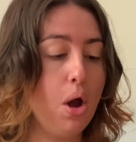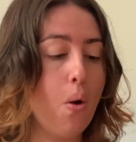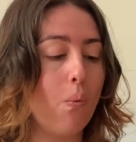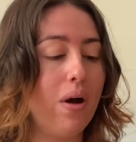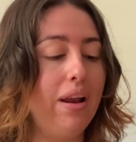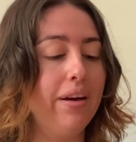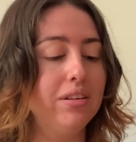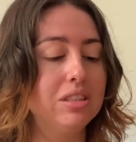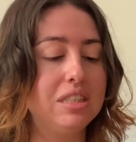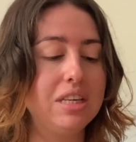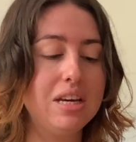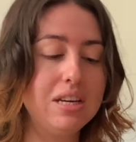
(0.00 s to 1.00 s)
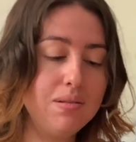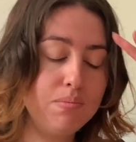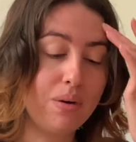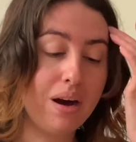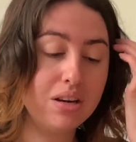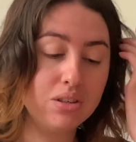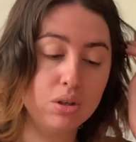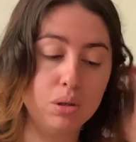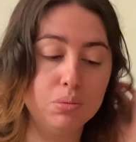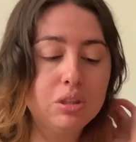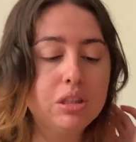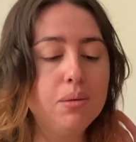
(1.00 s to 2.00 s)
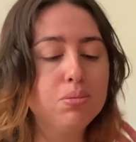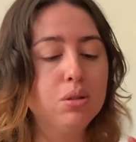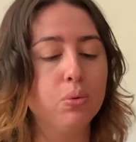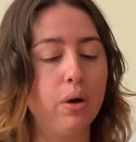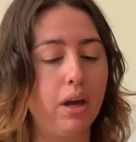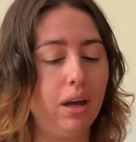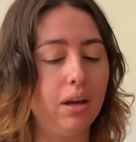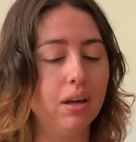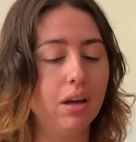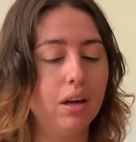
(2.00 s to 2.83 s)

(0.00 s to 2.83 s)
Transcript: while her dead-end bar job slips away.